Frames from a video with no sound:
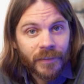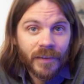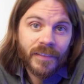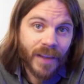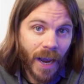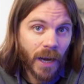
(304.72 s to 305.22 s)

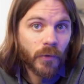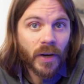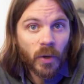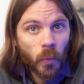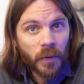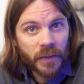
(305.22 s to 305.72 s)

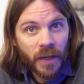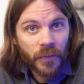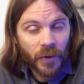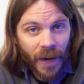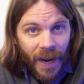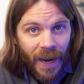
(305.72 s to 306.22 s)
desiring what the
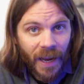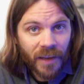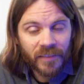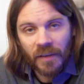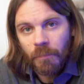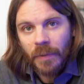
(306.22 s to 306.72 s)
other
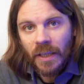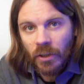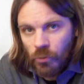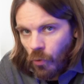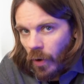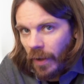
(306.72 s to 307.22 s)
has, and
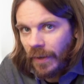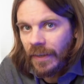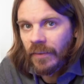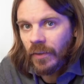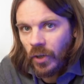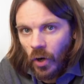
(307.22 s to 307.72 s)
being drawn
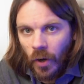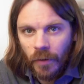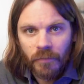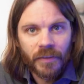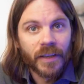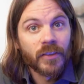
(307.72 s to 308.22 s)
into
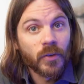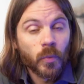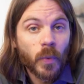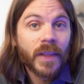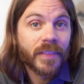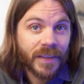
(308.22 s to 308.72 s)
conflict
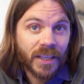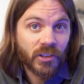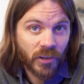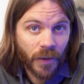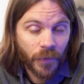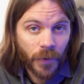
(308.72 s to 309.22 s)
with
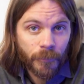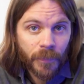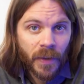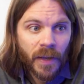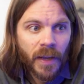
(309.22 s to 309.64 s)
each other.